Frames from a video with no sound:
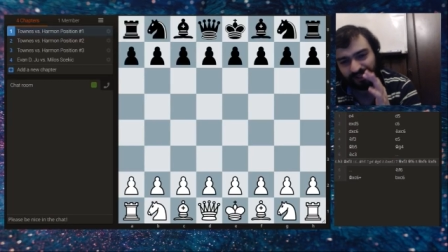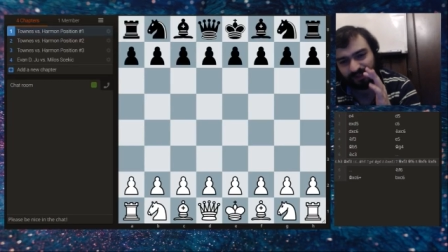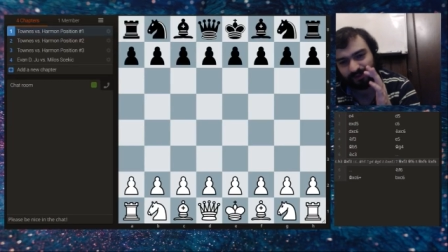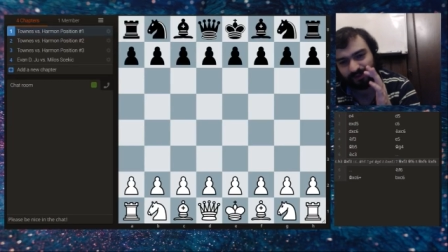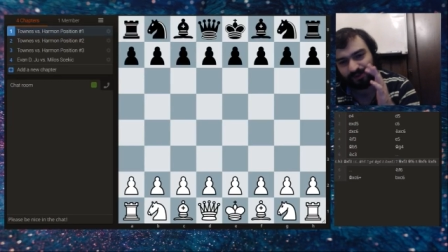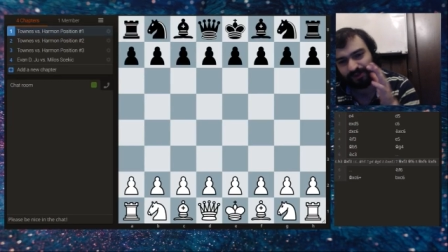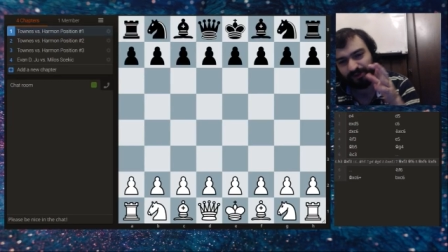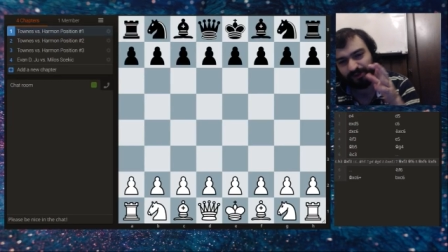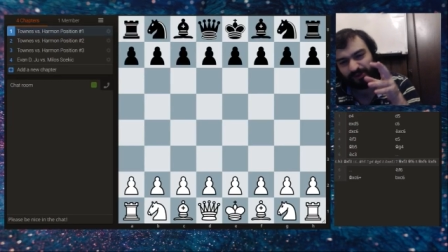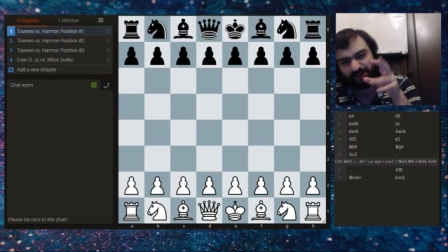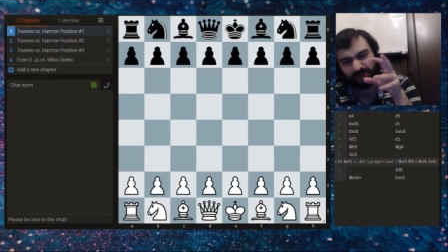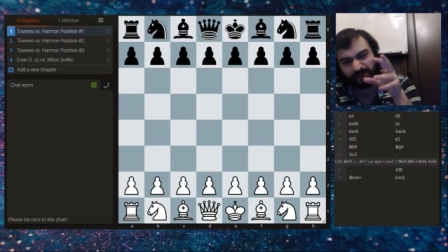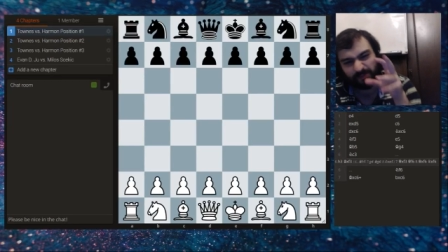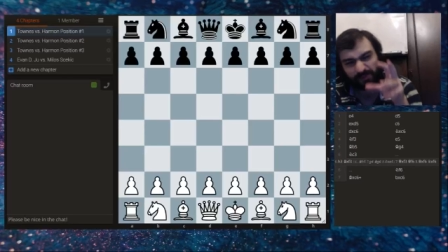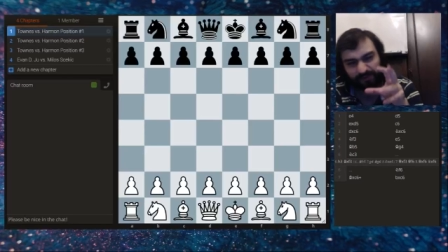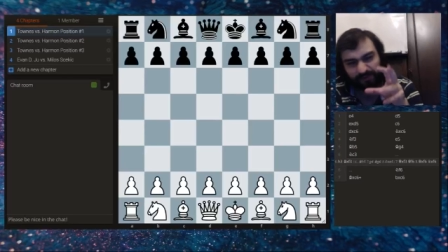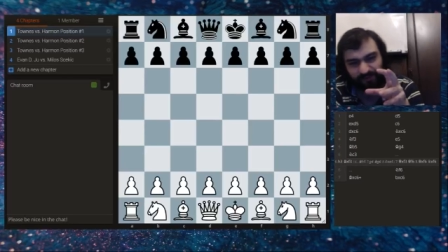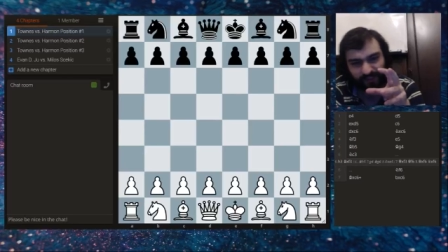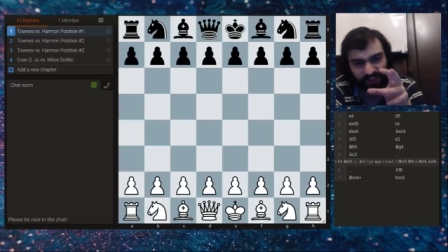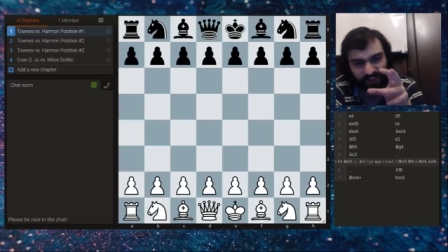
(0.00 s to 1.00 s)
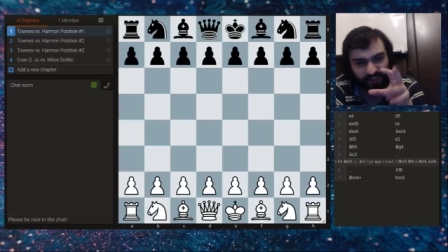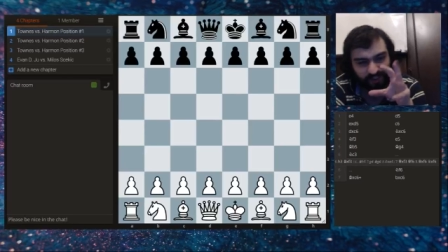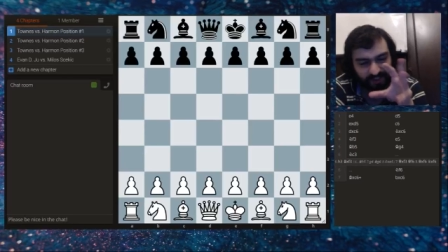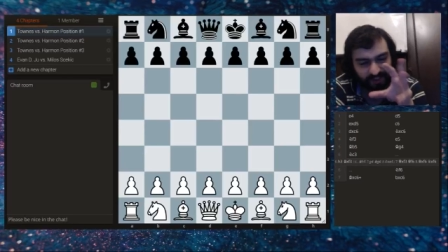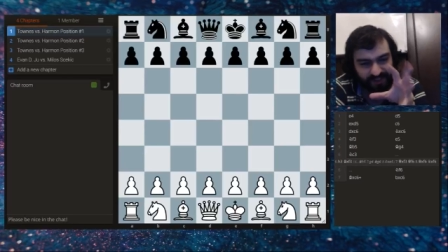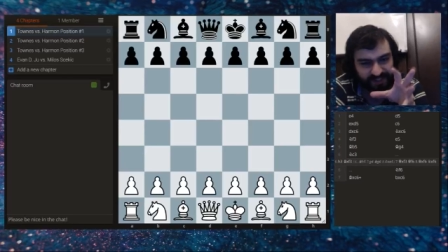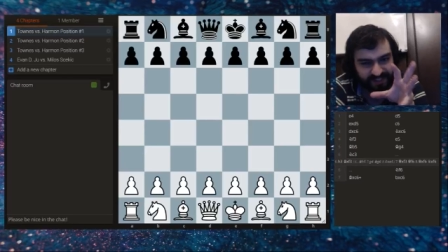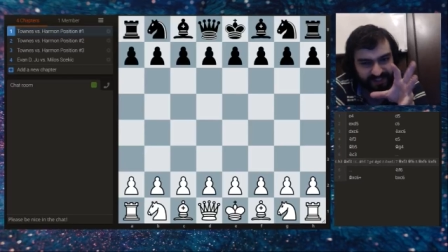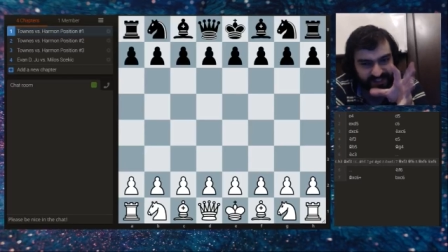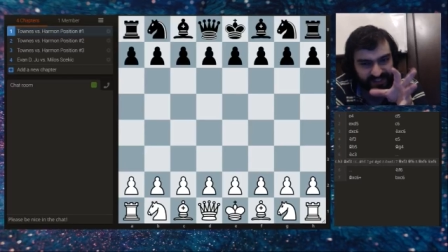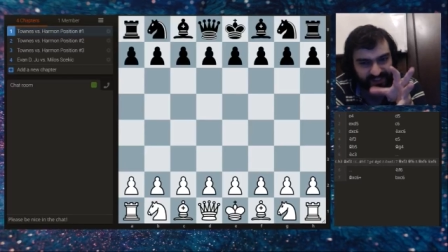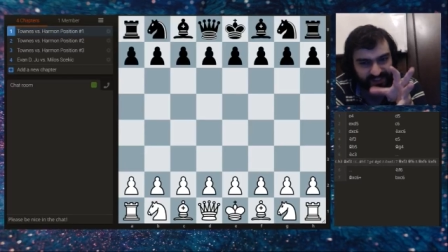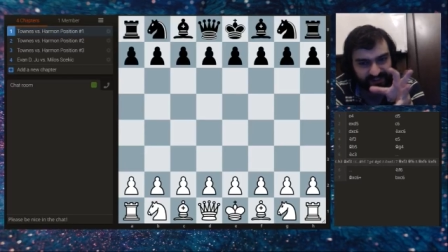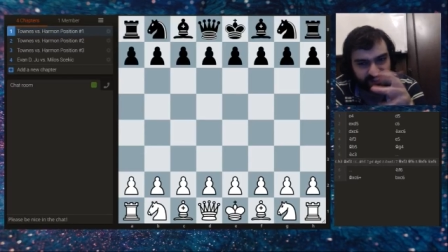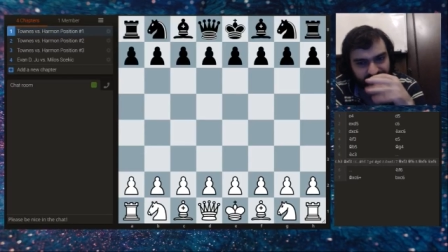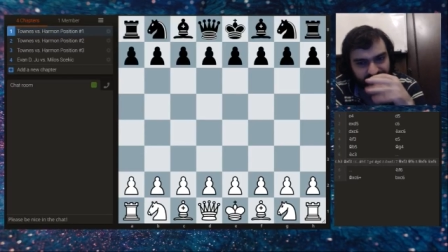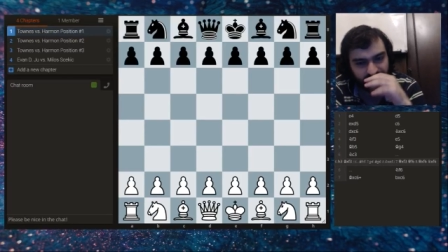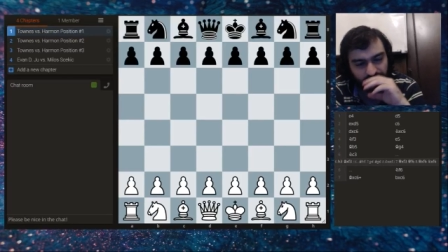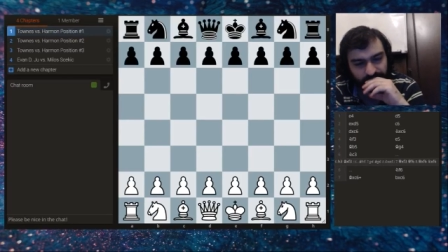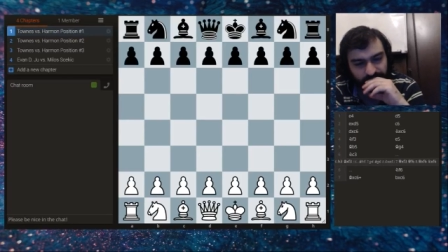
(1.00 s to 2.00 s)
The professional scene
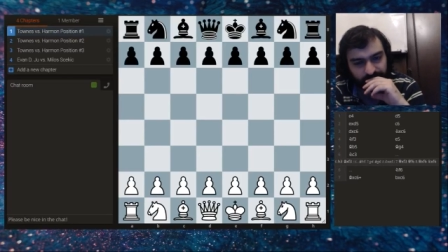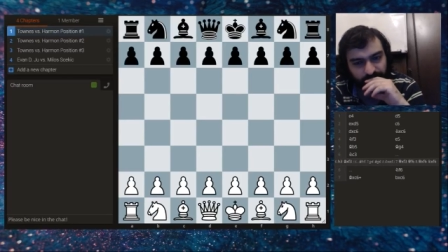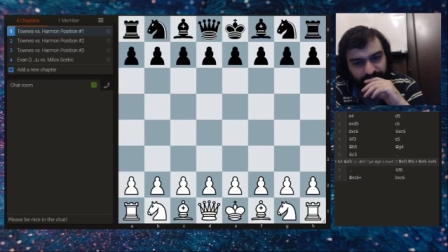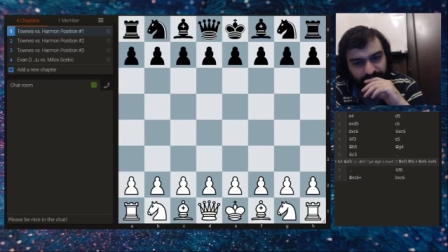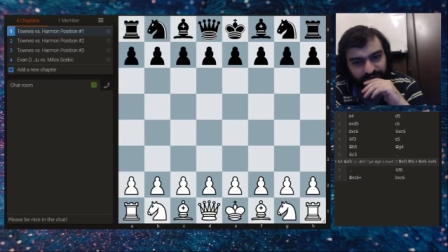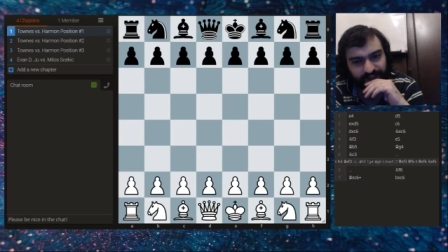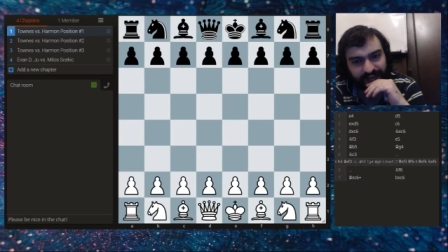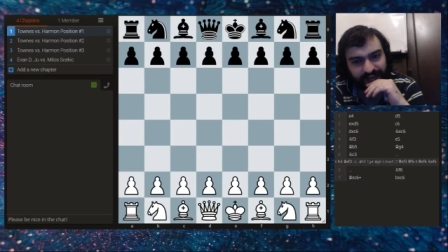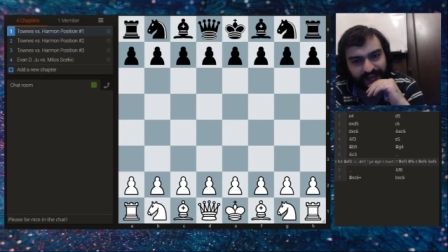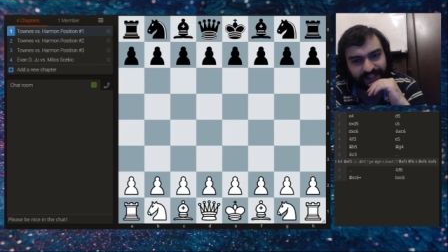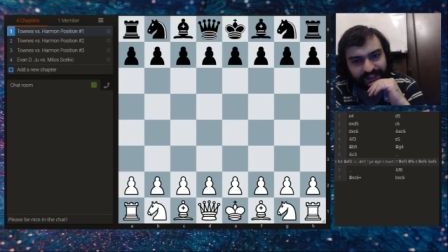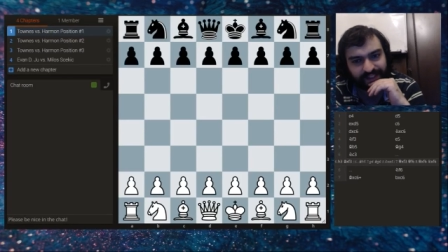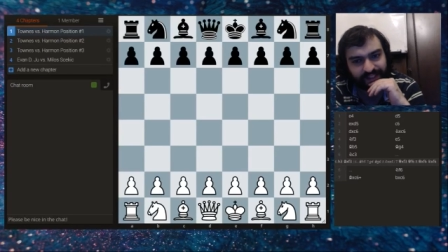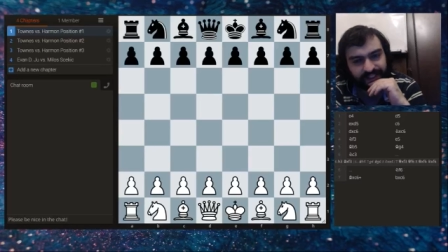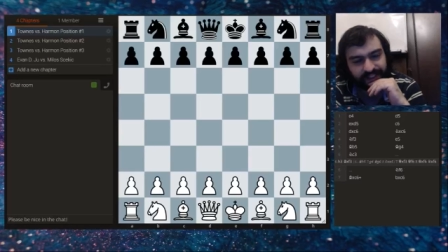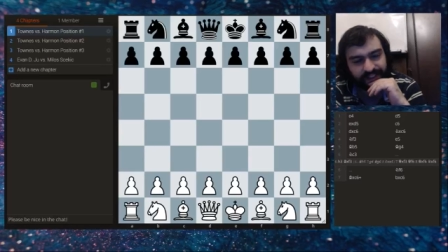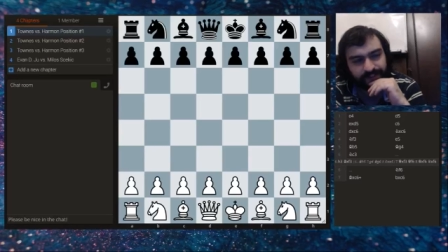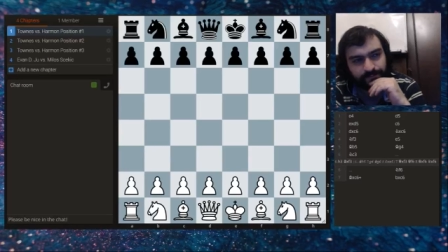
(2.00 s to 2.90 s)
is kind of lacking.